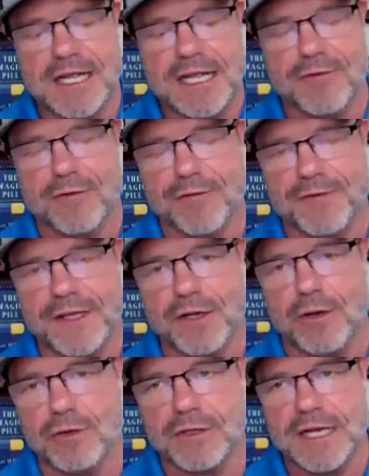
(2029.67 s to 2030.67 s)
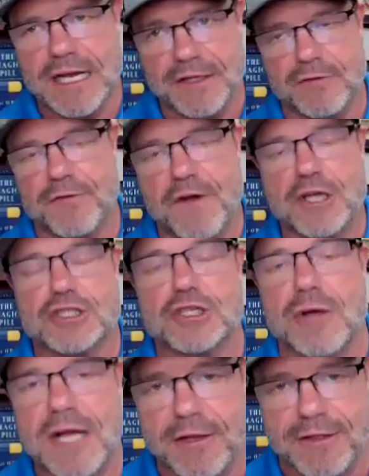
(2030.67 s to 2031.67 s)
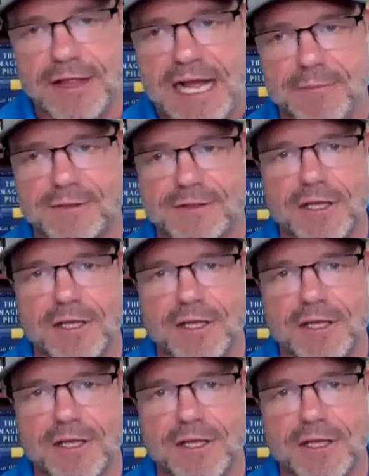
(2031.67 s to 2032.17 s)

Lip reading: It revealed in functional health labs.